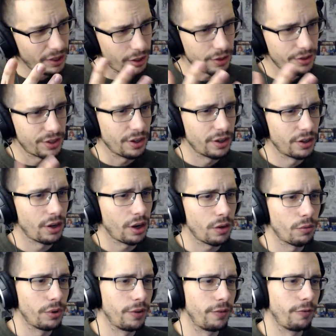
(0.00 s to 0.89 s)
I said, I
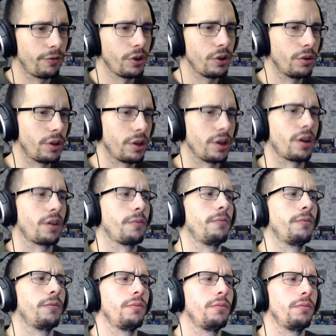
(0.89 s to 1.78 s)
wouldn't feel like
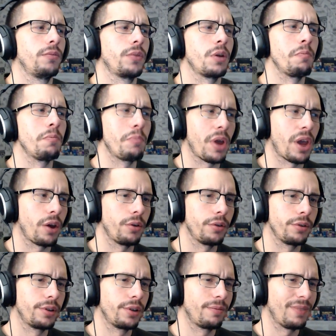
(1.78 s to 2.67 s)

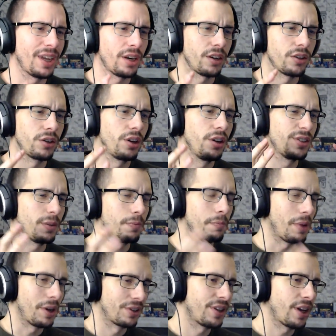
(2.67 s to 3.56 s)
compelled that it's a
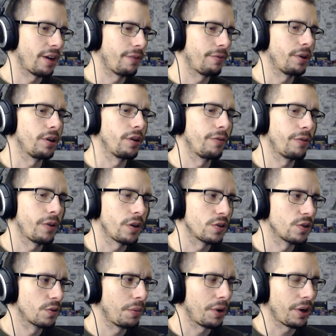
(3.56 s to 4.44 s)
must-have on
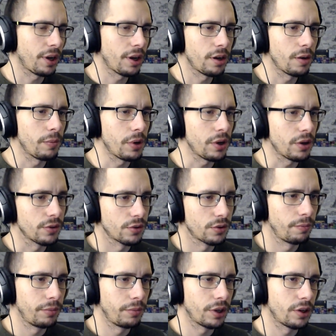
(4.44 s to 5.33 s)
defense by any means,
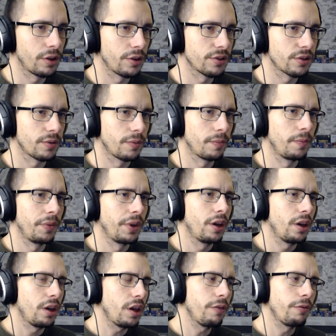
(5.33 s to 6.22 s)
because
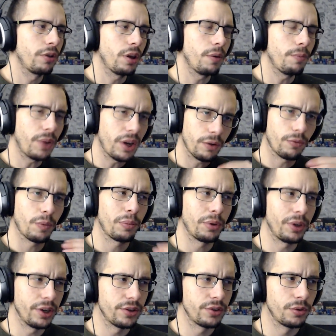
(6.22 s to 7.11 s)
even it might
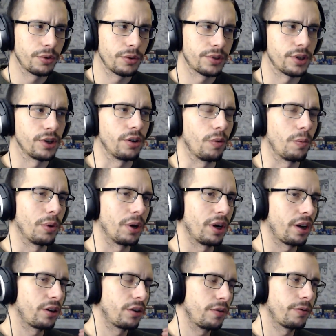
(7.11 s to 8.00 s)
replace Dual Sigurd, but
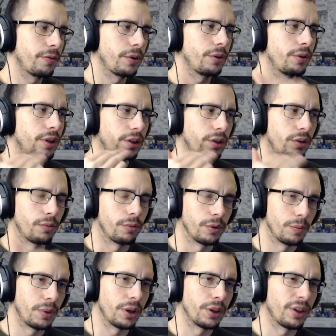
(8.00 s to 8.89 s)
I do feel like there
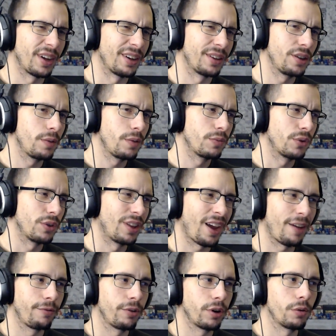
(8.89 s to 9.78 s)
would be a lot of teams with
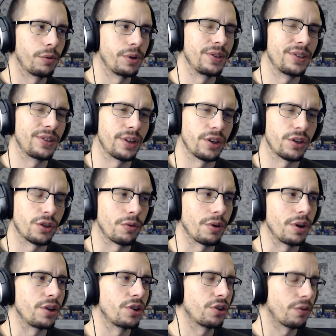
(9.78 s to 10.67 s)
heavy green
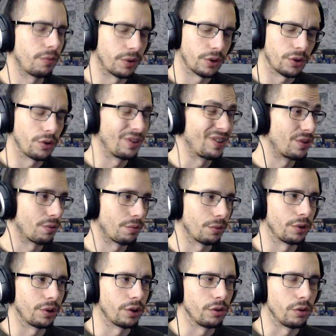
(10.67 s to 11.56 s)
saturation with all these
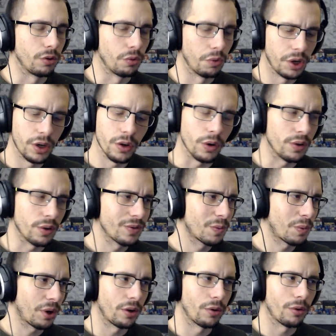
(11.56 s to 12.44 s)
really good green units.
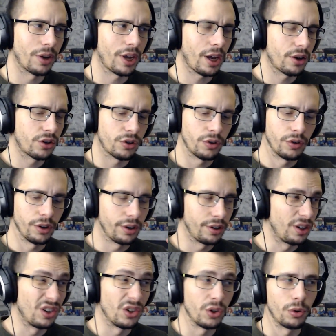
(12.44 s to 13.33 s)
Bridal Catria,
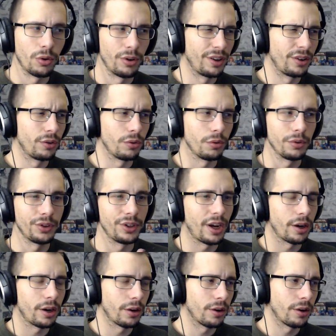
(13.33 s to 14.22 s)
Ninjoran, Dual
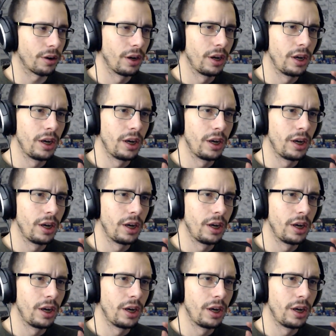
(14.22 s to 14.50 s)
Dagger,